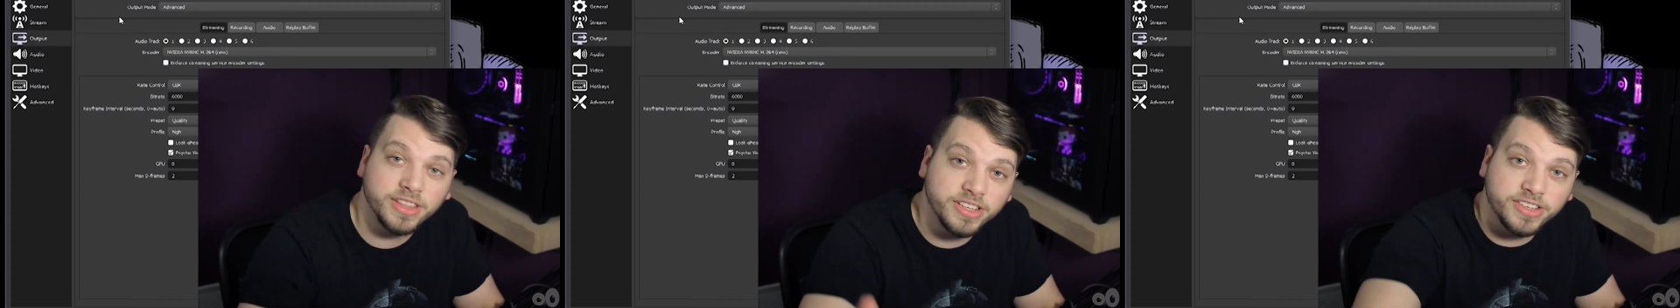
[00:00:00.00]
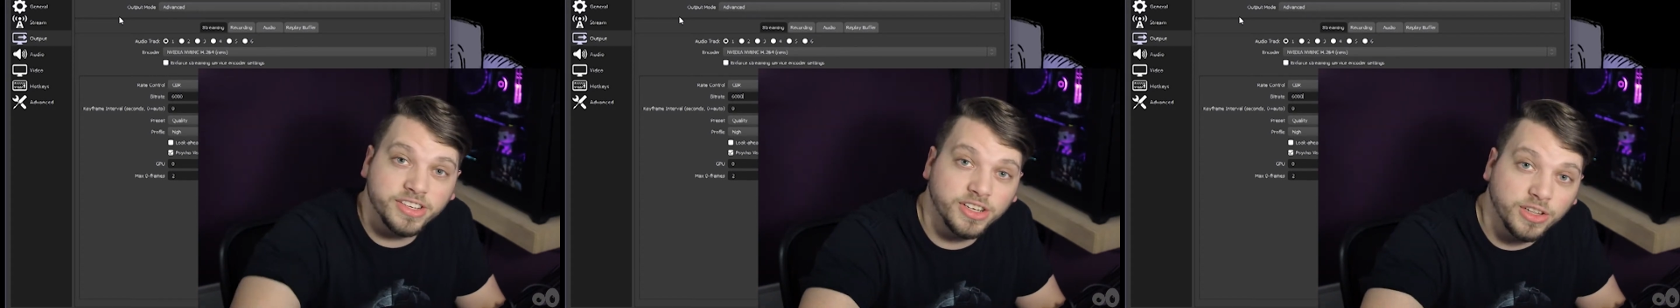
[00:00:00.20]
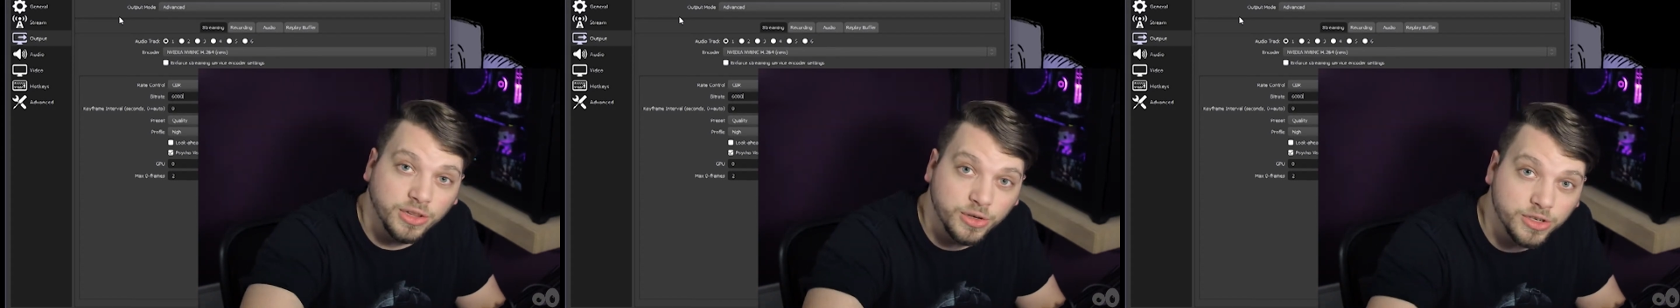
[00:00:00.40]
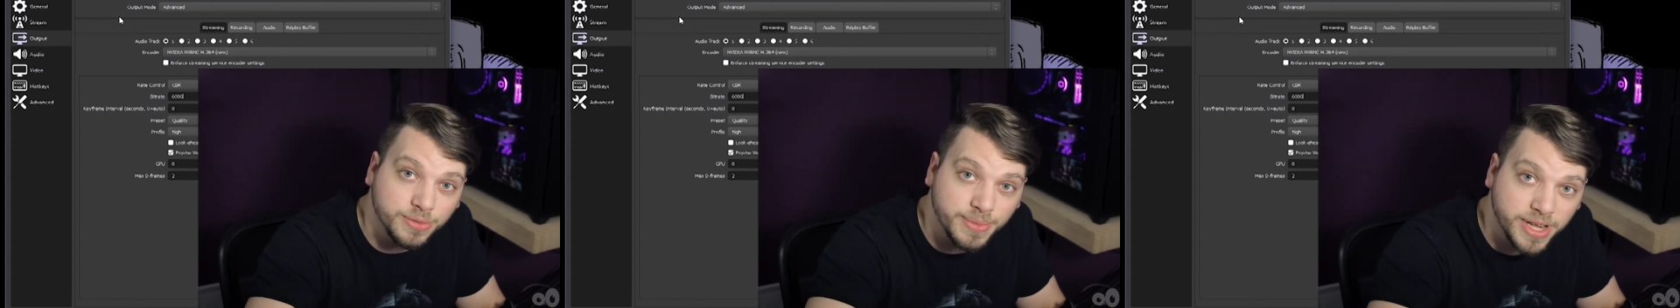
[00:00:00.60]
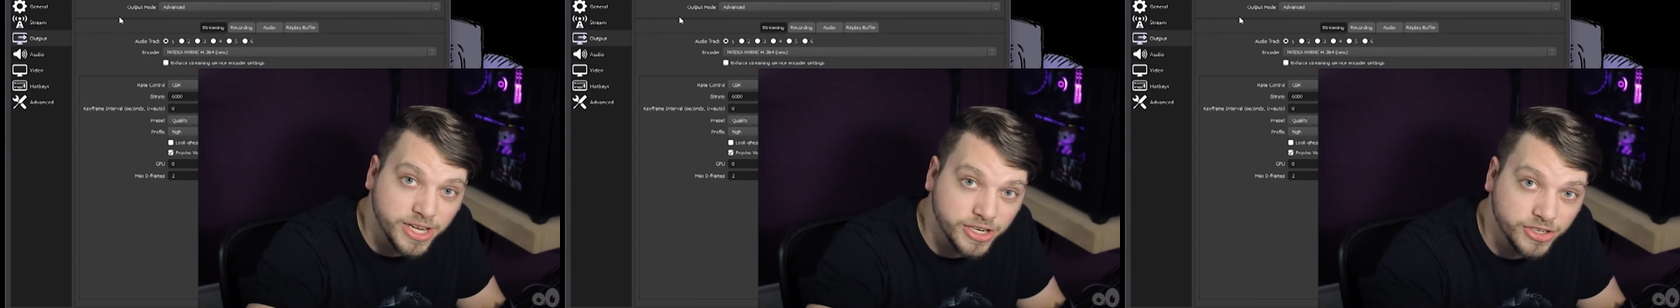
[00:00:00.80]
This includes
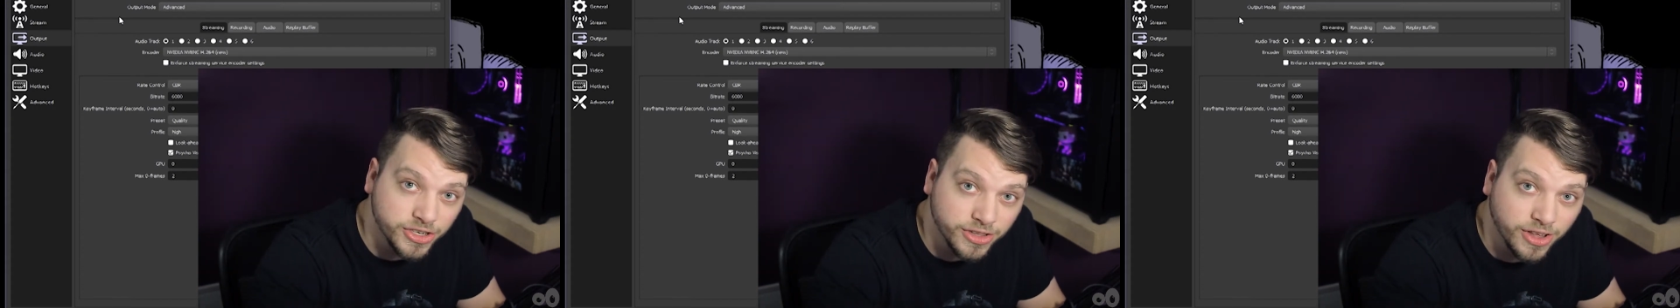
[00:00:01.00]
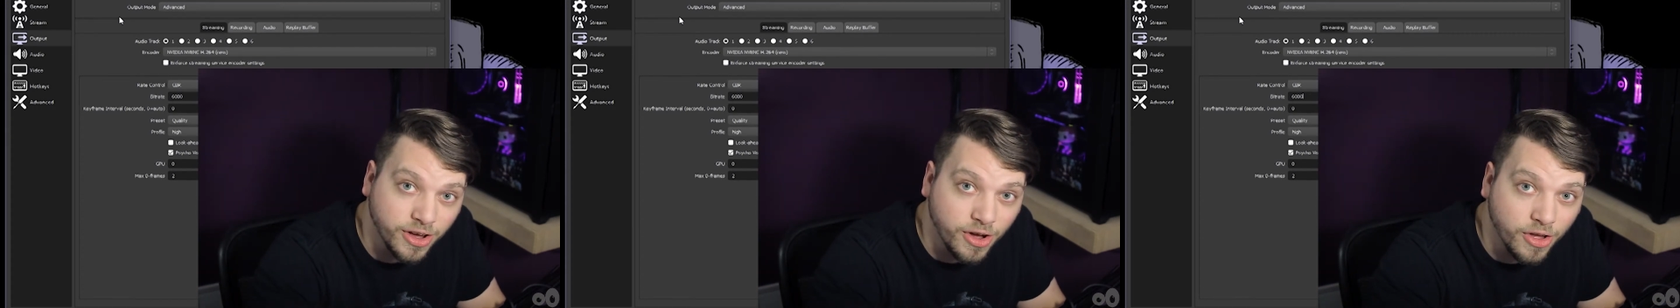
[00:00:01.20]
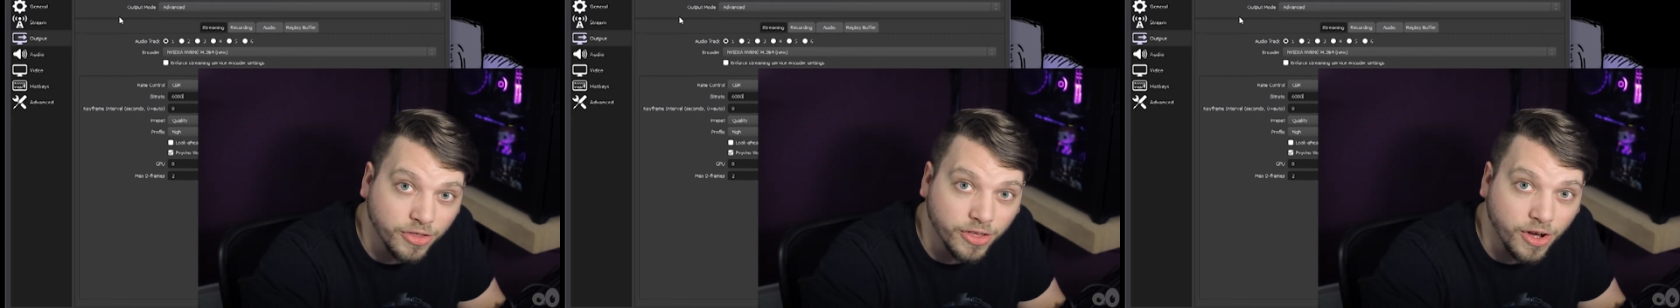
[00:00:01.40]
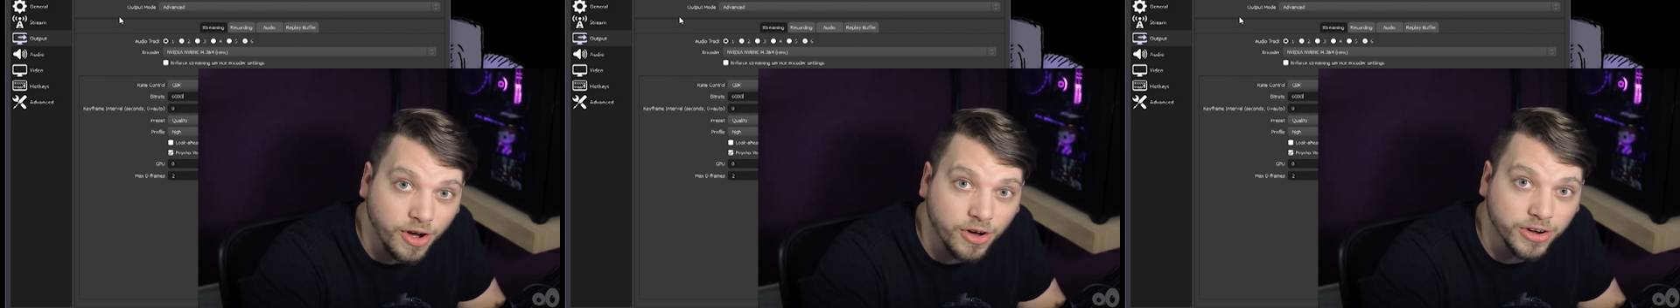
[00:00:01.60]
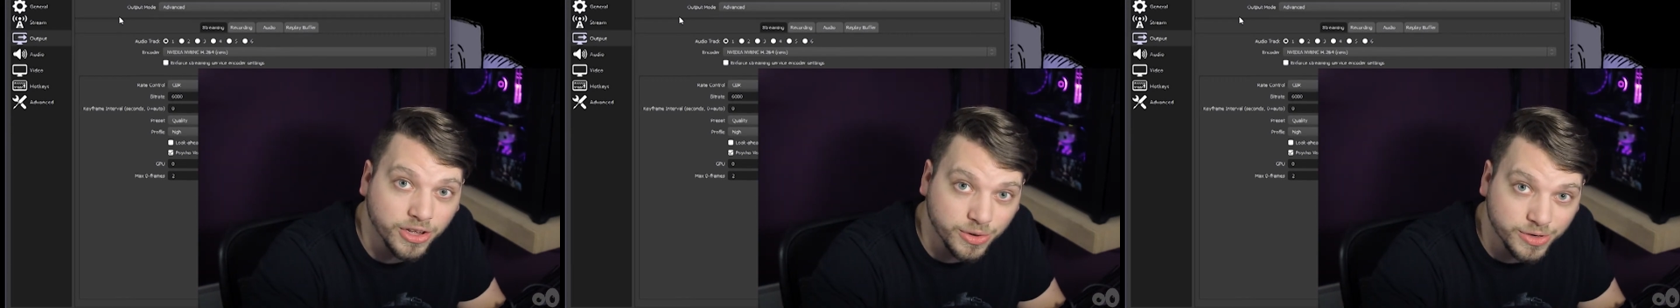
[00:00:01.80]
making sure that all the
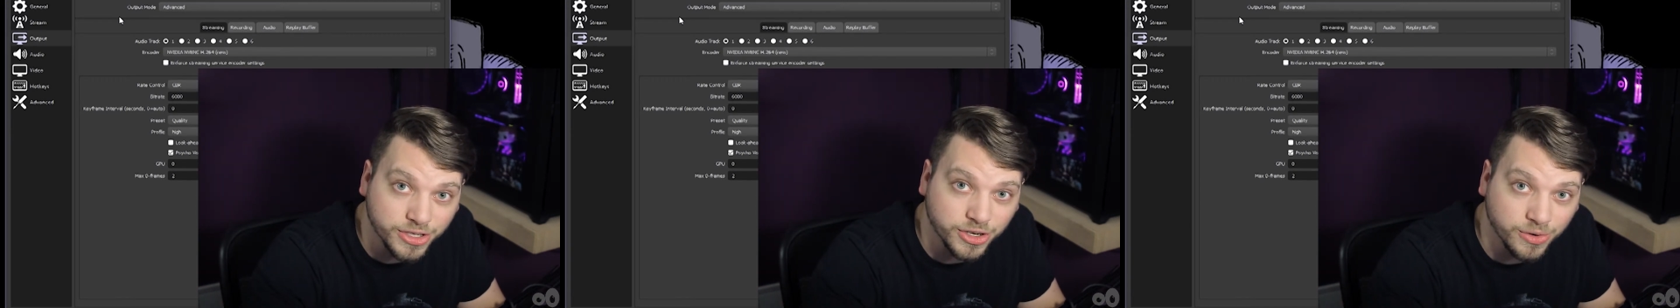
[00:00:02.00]
audio is